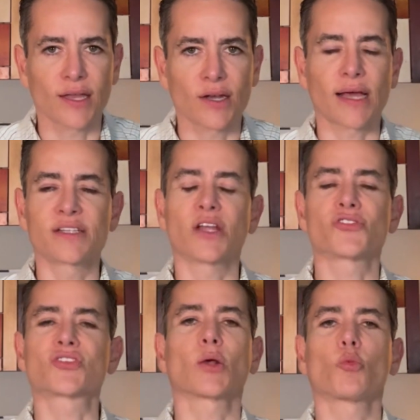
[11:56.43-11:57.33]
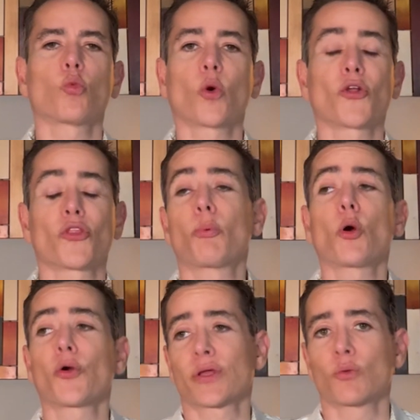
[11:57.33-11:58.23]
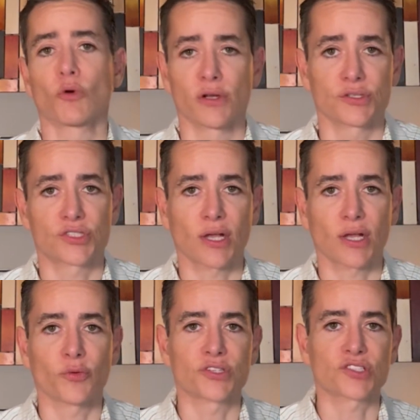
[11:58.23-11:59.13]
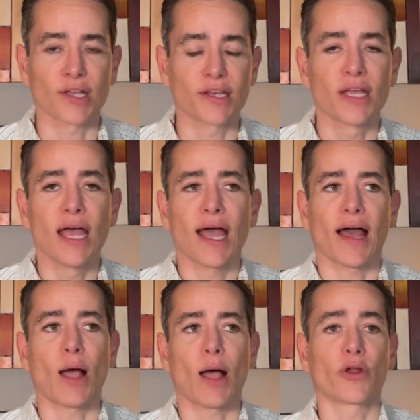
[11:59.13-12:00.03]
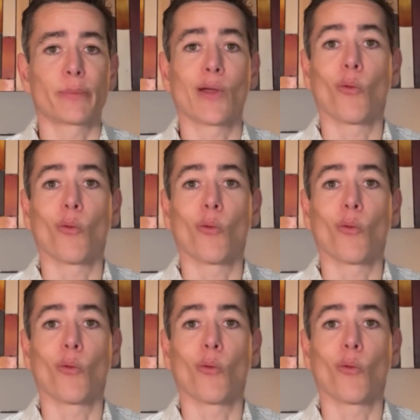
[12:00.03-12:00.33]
I didn't understand where the party was. I always said, I want to be